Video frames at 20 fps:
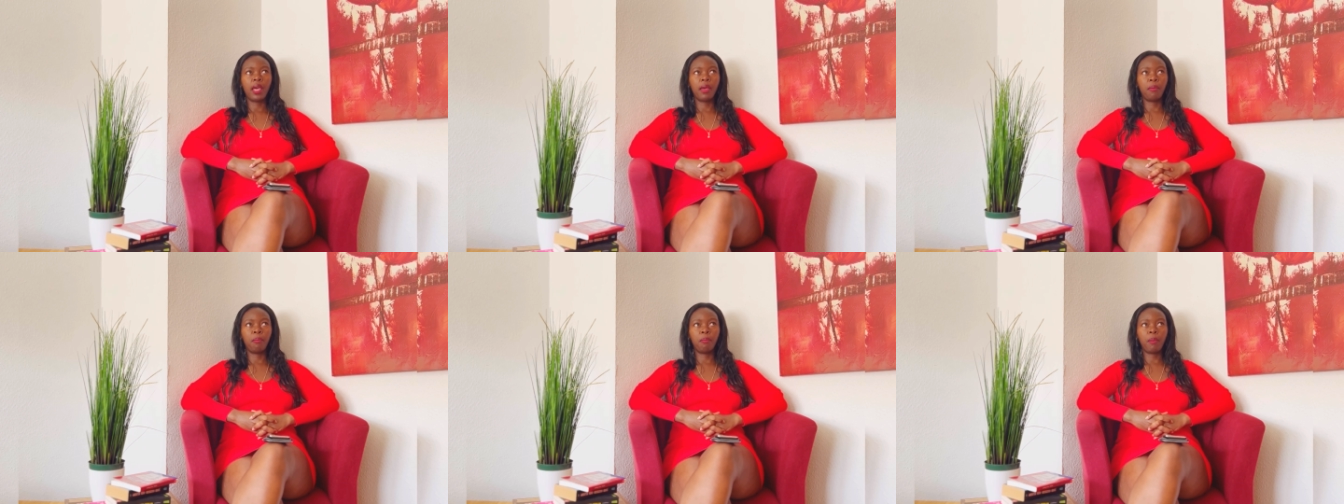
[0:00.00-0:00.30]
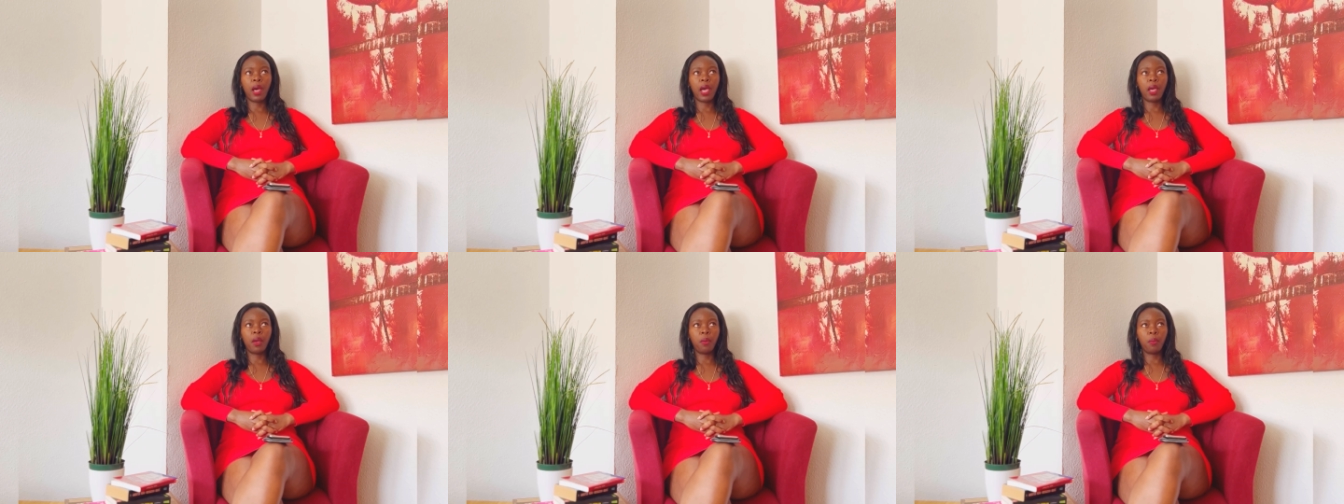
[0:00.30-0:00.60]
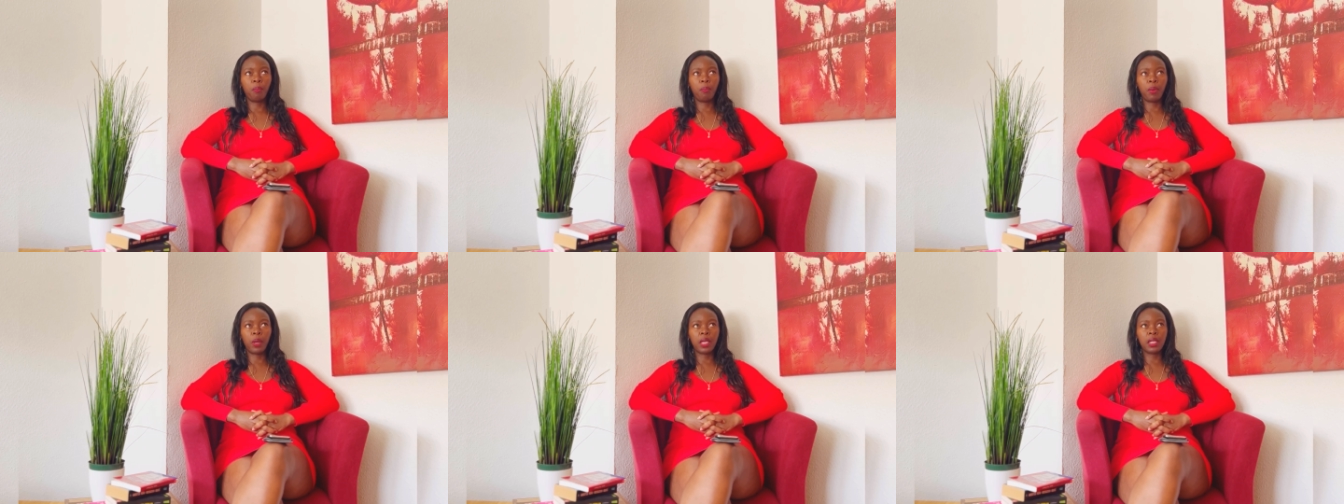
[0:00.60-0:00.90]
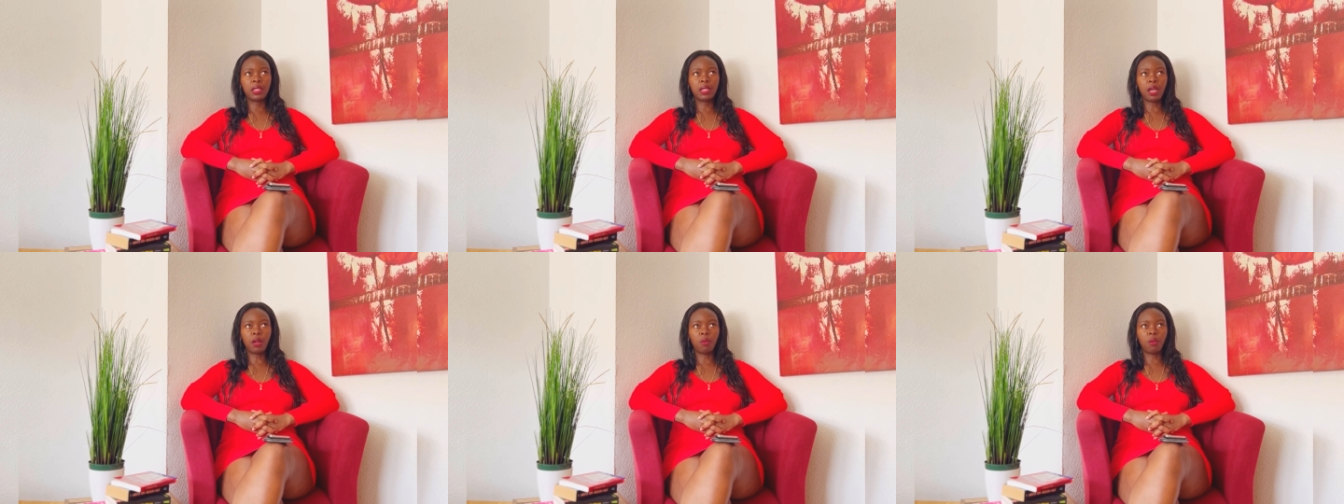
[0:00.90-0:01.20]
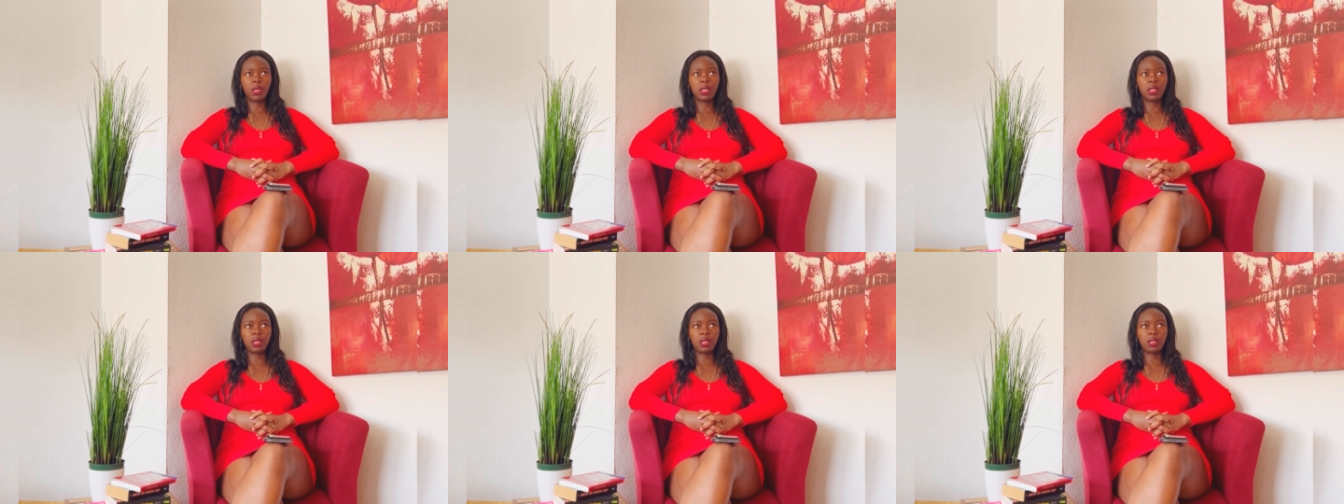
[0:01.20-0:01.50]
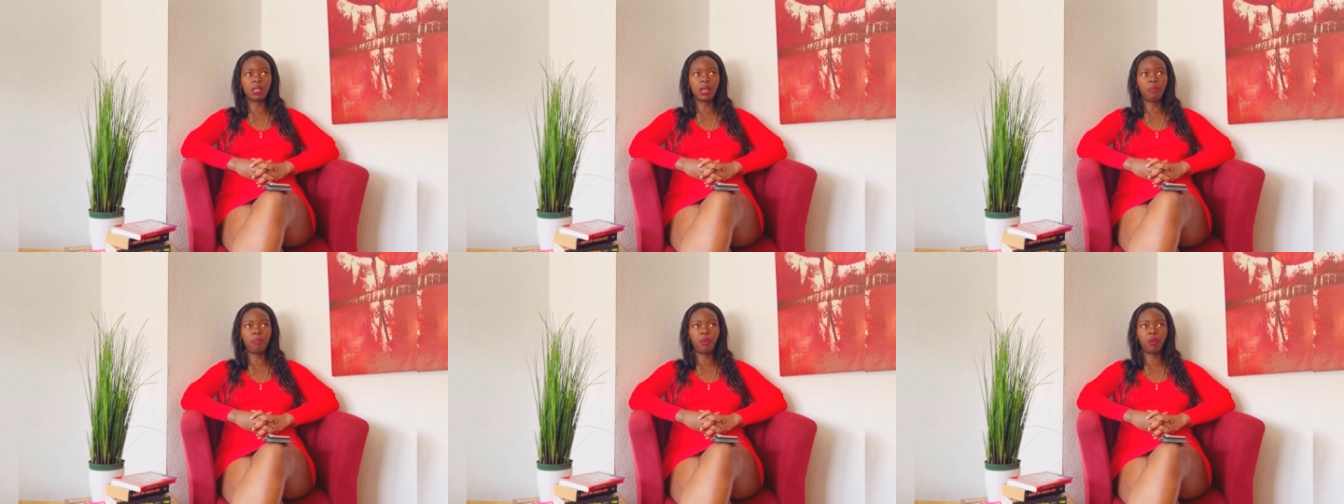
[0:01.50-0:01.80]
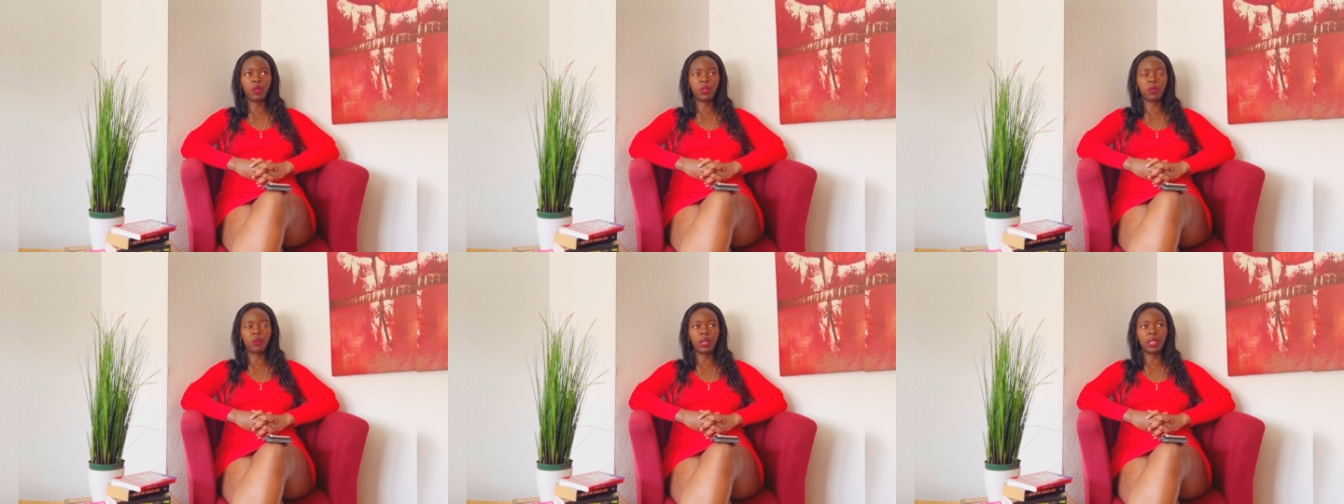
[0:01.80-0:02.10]
My best and worst example
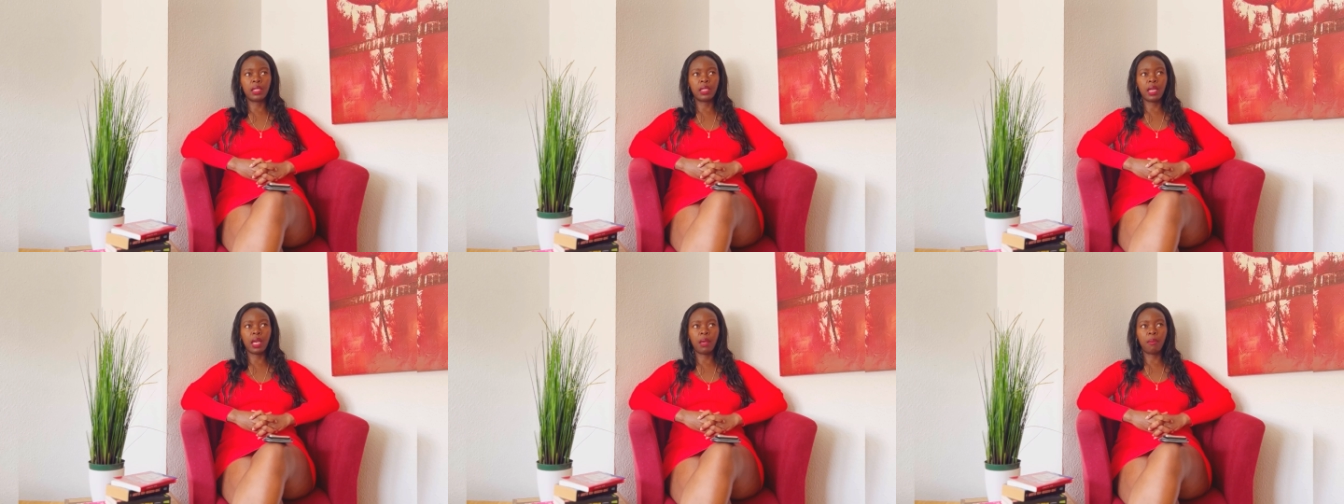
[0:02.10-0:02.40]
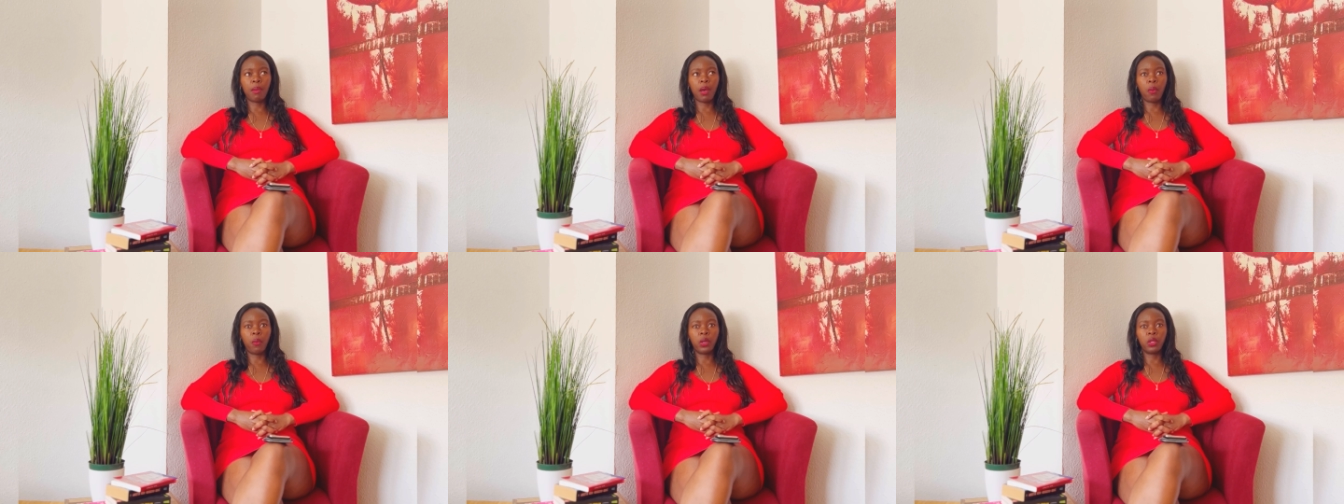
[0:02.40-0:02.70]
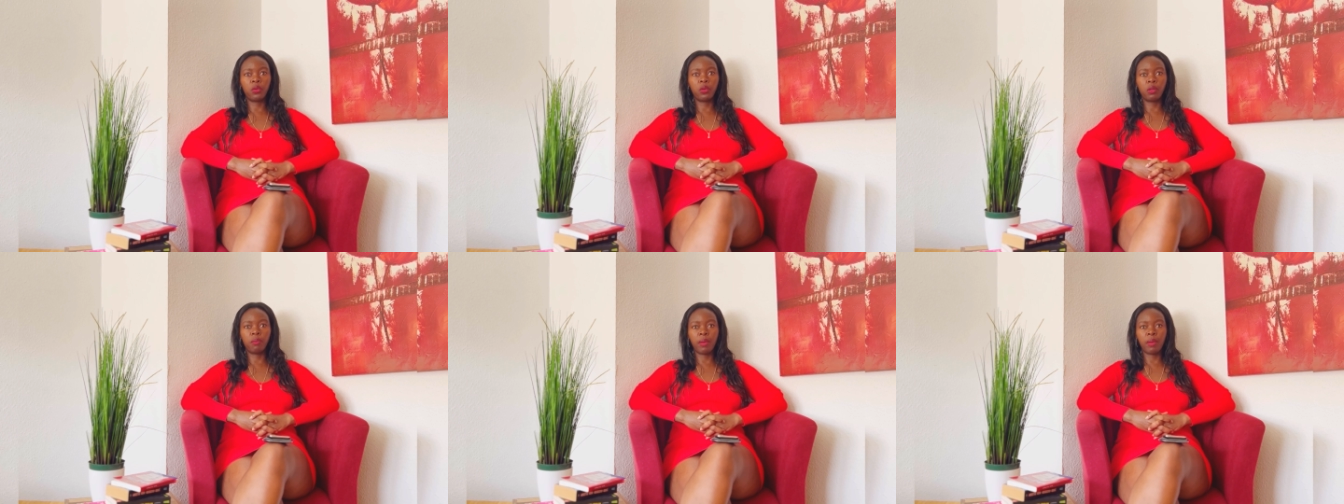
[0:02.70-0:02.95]
was one time I went with